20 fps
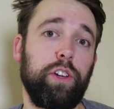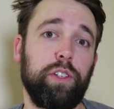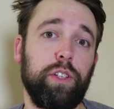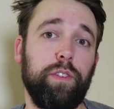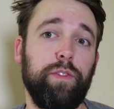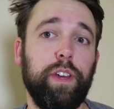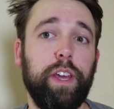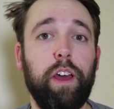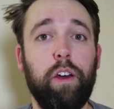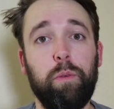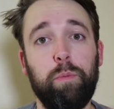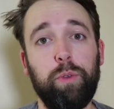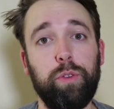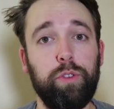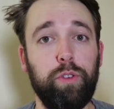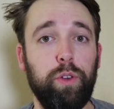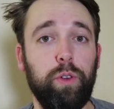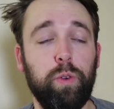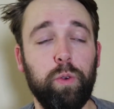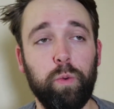yourself accountable
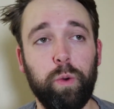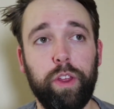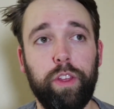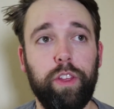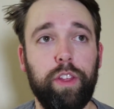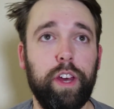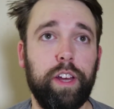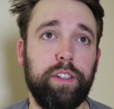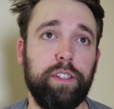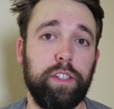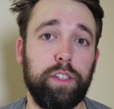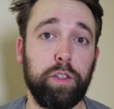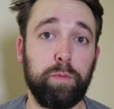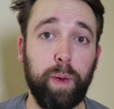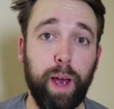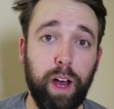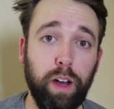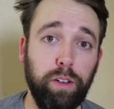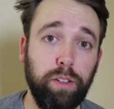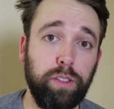to, whether that's a
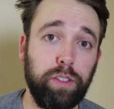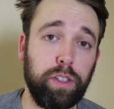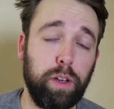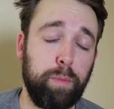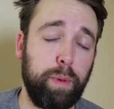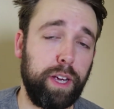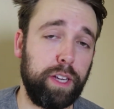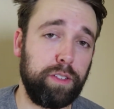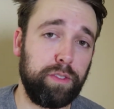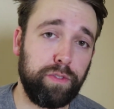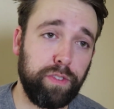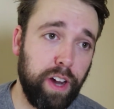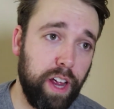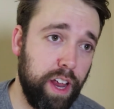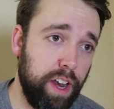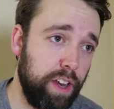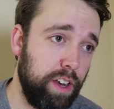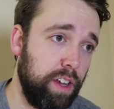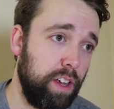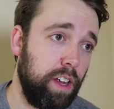spouse, a best
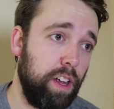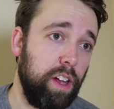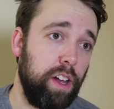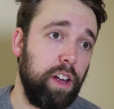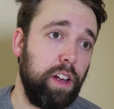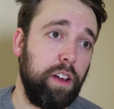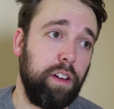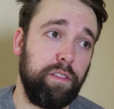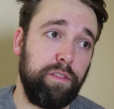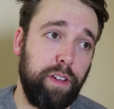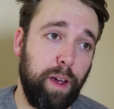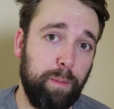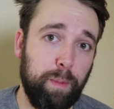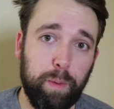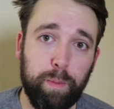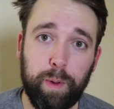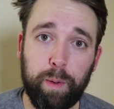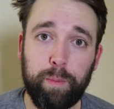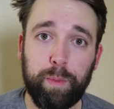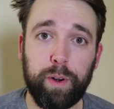friend,
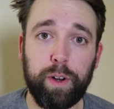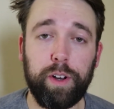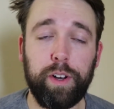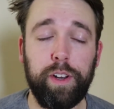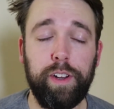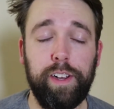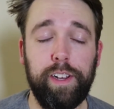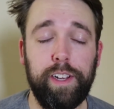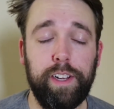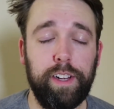family member,